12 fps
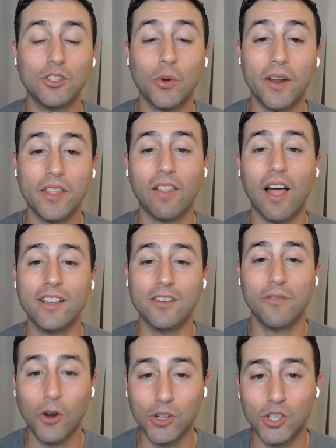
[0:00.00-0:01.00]
joining the likes
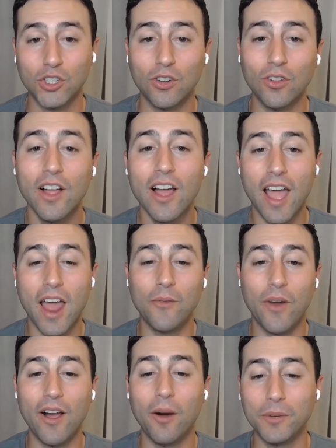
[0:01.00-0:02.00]
of Arsenal and
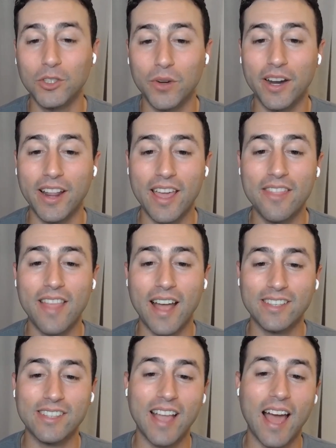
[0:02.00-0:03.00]
Real Madrid in
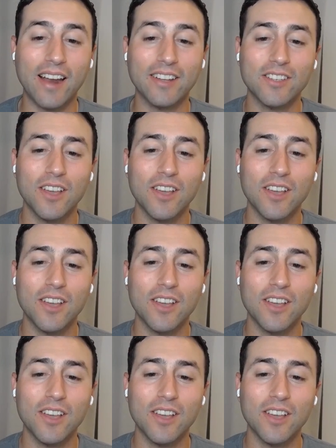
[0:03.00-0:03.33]
that status.